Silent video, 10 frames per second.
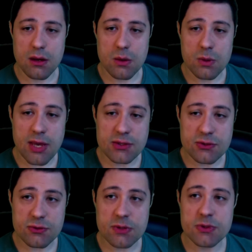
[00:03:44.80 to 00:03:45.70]
We asked
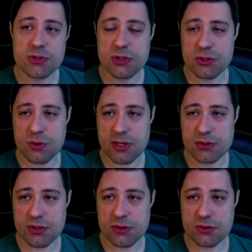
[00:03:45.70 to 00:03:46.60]
3 research
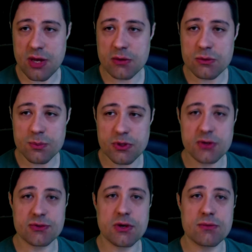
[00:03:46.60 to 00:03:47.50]
questions. How do peer
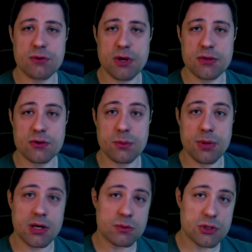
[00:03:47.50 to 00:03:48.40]
and self grades
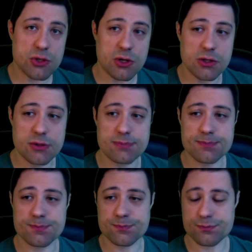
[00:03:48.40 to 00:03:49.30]
compare to each other?
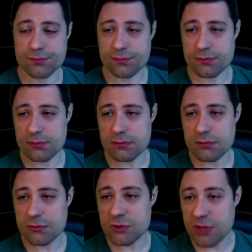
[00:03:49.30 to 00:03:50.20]

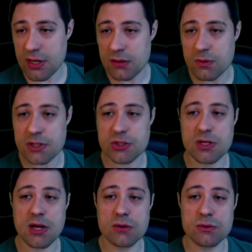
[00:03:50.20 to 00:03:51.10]
Second question,
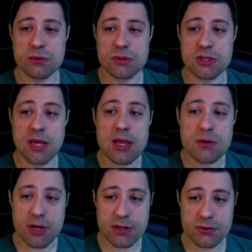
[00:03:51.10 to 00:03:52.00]
how do TA
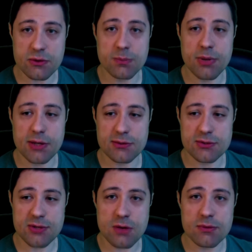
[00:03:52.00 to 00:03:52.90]
grades compare to the
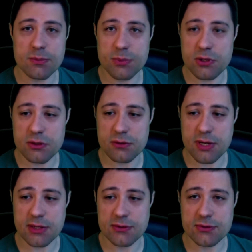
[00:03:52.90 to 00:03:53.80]
self and peer
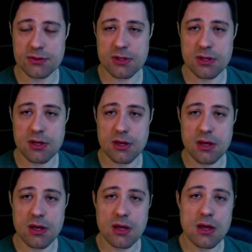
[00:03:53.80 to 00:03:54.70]
grades?
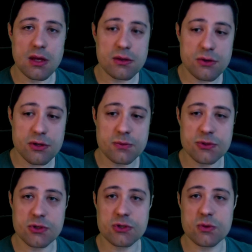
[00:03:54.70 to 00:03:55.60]
And third
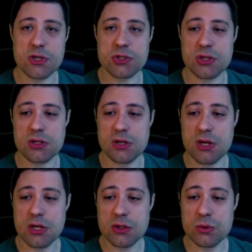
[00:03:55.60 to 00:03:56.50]
research question,
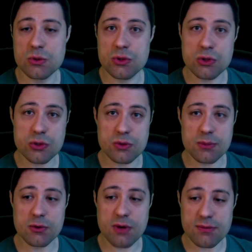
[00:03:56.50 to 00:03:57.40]
do social
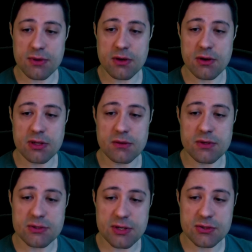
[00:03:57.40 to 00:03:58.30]
demographic
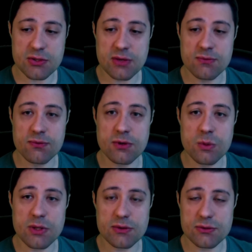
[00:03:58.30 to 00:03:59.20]
characteristics
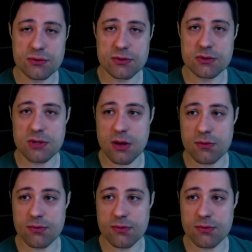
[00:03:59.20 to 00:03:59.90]
influence self